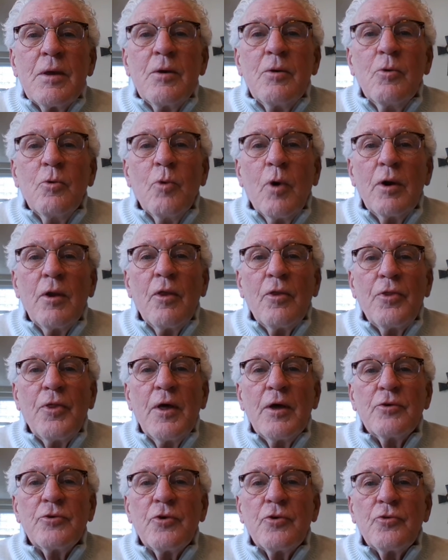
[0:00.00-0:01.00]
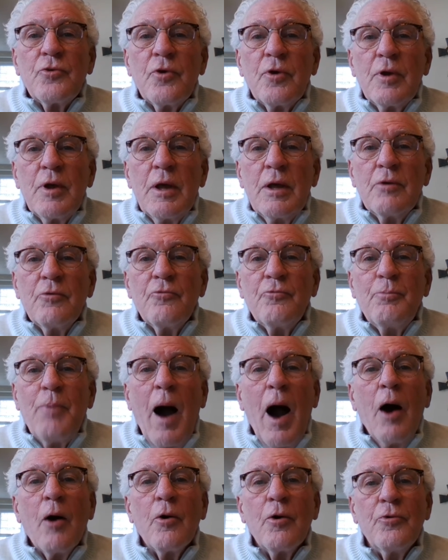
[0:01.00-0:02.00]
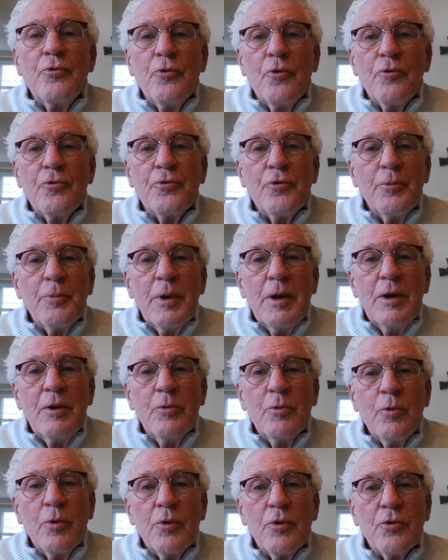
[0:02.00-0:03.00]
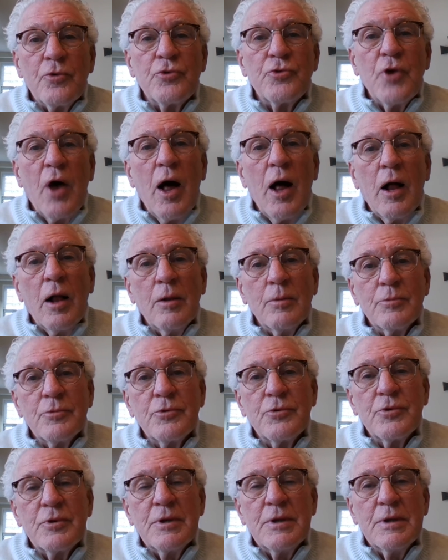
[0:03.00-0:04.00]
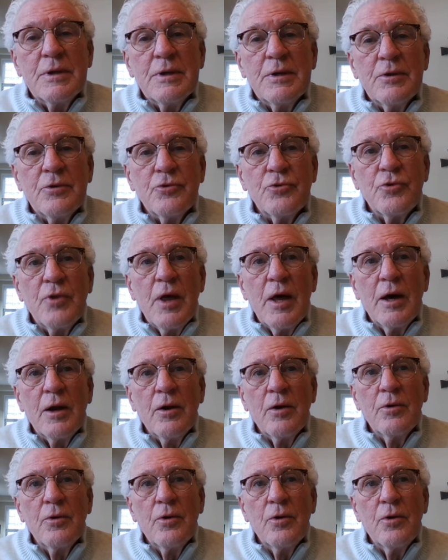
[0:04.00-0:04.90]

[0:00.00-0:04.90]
One of the things that's powerful for me with the Psalms is that